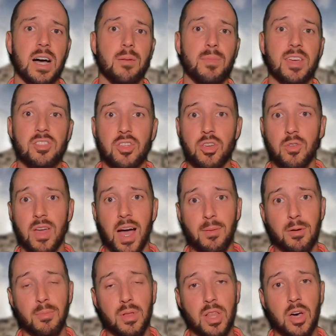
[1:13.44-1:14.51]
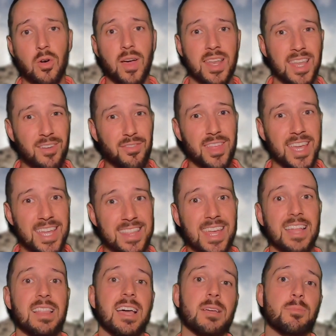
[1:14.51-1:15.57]
make sure you comment below and definitely hit
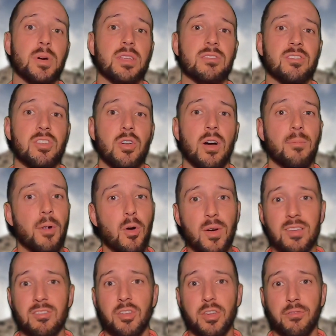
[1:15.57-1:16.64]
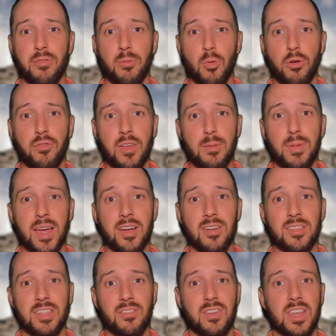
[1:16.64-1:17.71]
that like button too. I'm always looking for more feedback
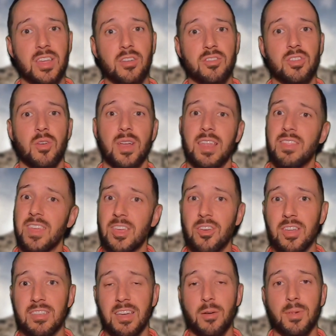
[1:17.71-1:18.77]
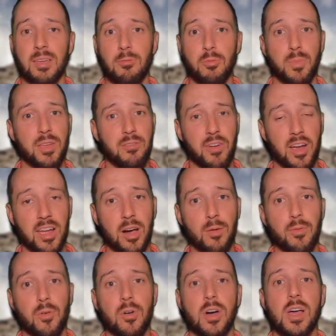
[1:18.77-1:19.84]
on these videos, so anything you can tell me would be very
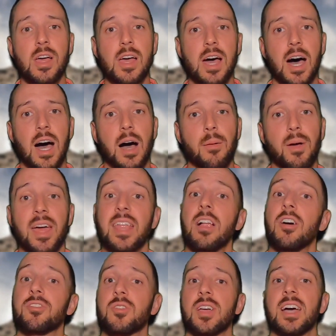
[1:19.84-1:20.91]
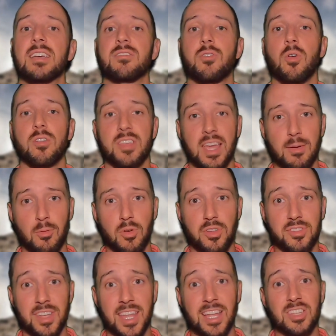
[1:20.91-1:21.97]
helpful. And also guys, of course, I am a real
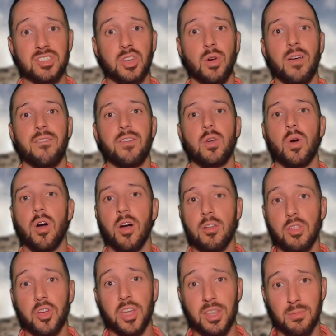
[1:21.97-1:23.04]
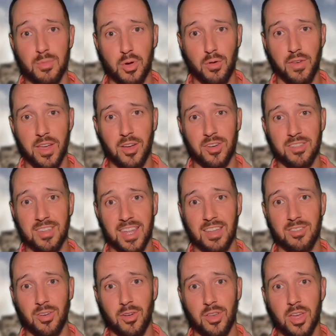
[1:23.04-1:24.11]
estate agent, so if you are looking to move here to San
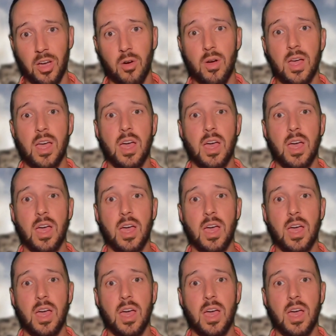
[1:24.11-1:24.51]
Antonio